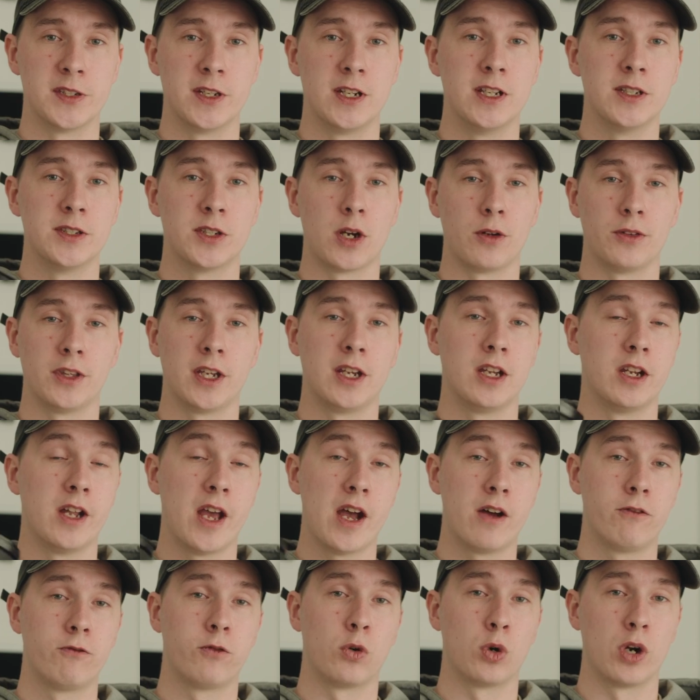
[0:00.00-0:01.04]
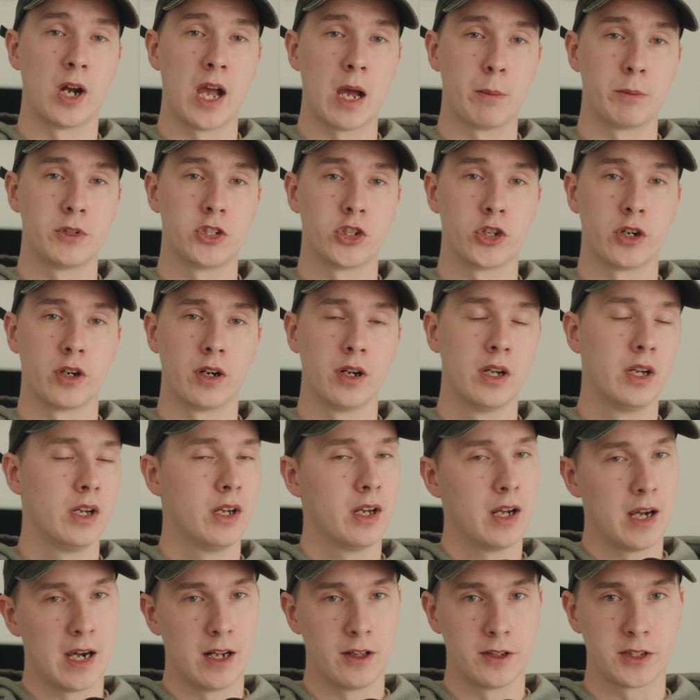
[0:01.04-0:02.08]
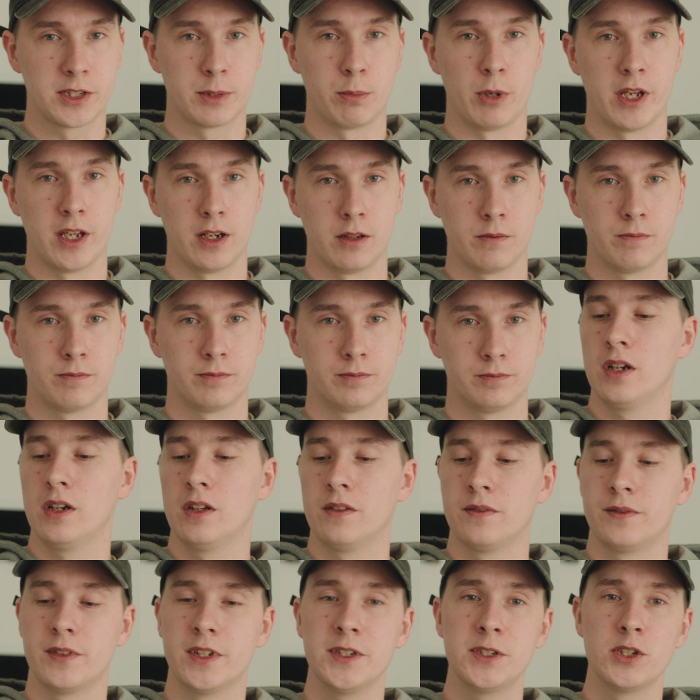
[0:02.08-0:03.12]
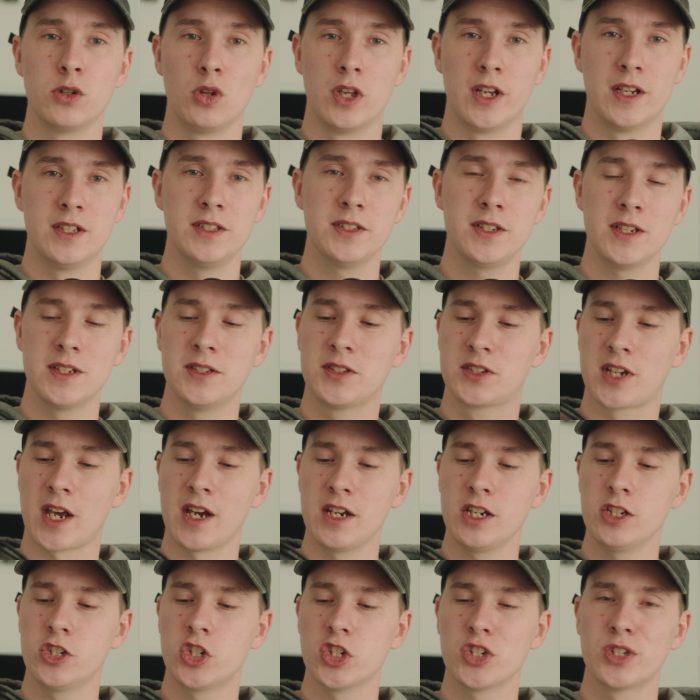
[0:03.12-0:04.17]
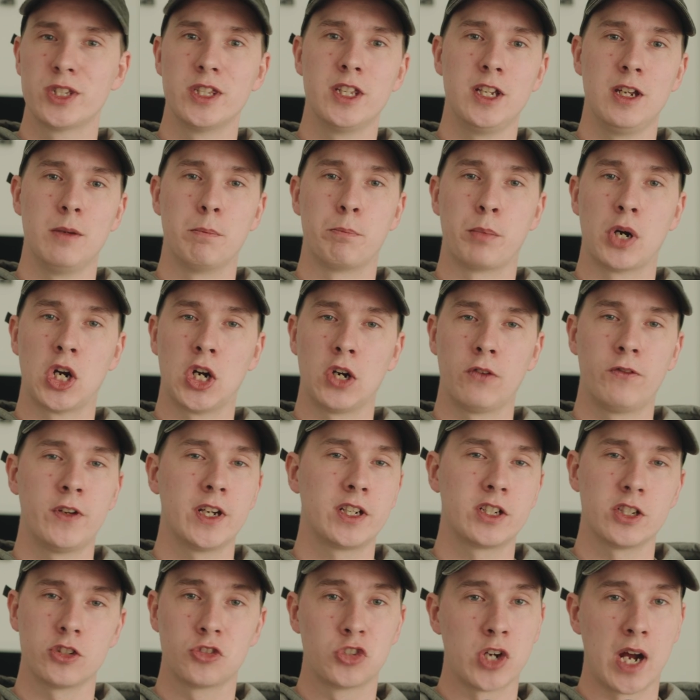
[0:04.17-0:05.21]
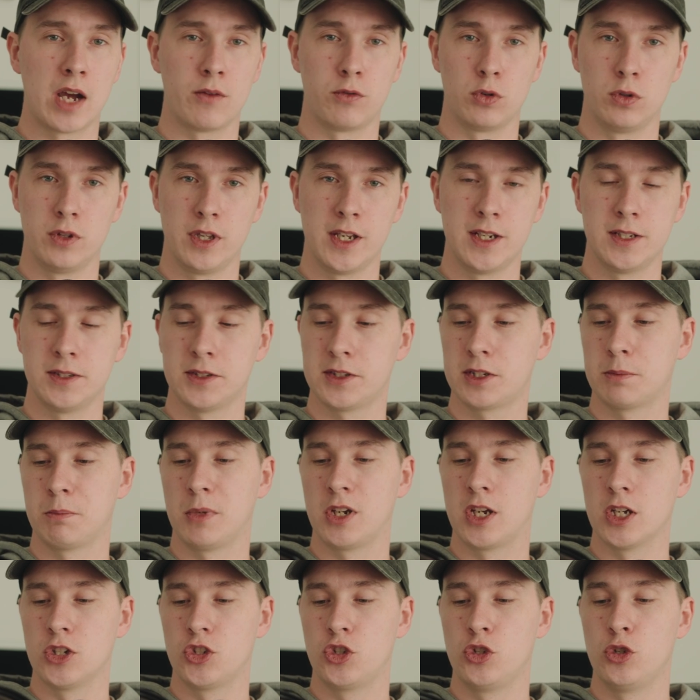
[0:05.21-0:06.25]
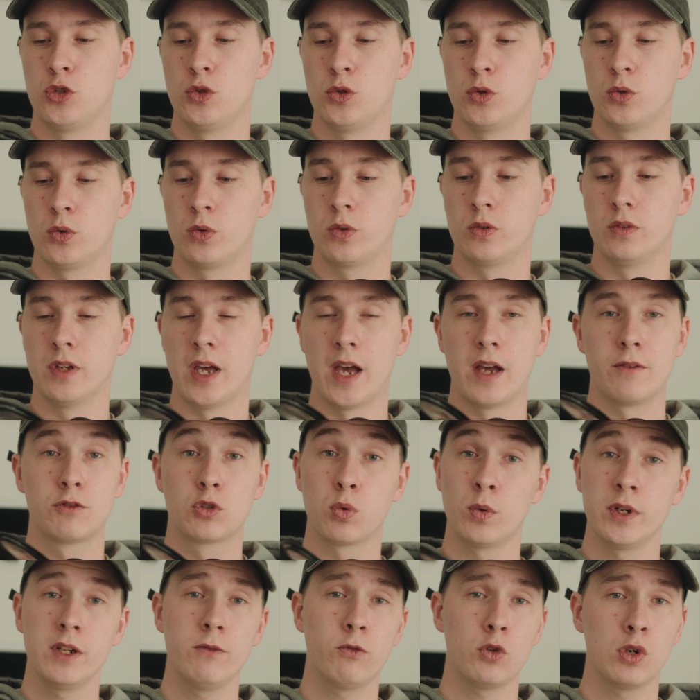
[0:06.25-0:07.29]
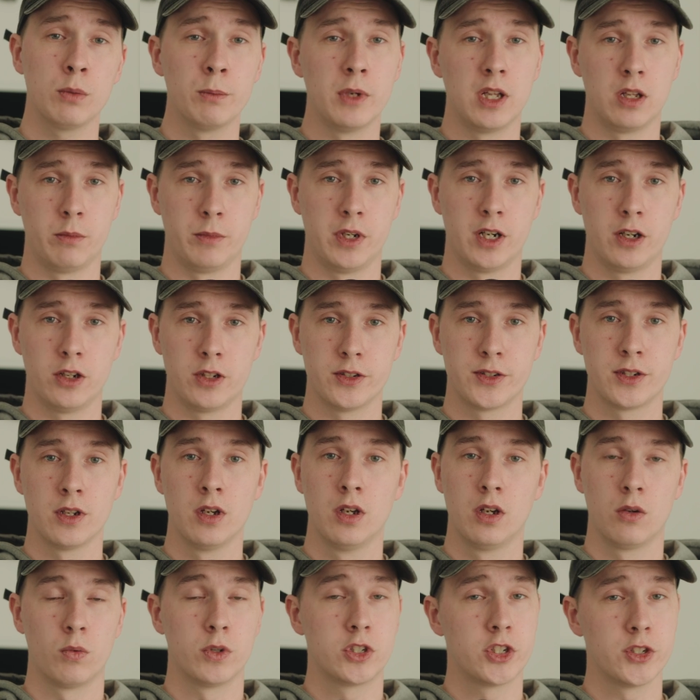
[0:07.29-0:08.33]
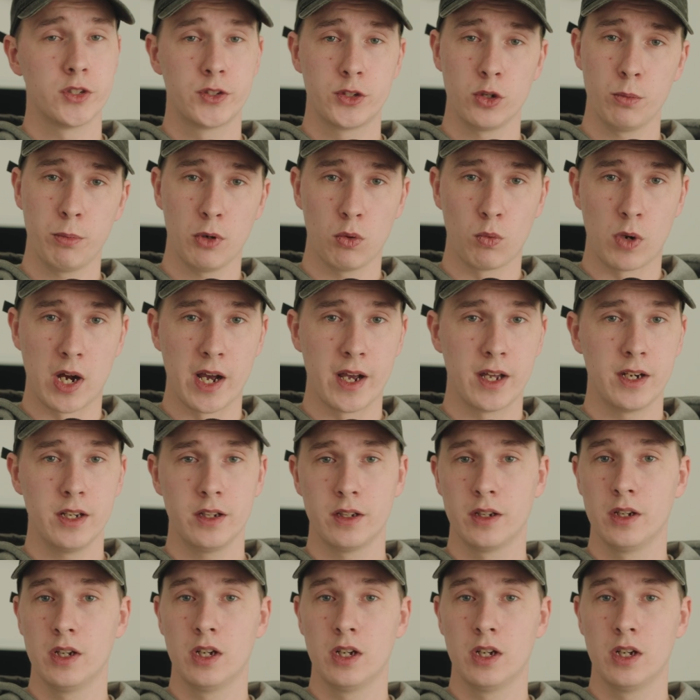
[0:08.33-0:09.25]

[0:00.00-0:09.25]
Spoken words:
it is only an f4 aperture. I'll explain. This lens is kind of just the perfect travel lens because you have 24mm, which is super wide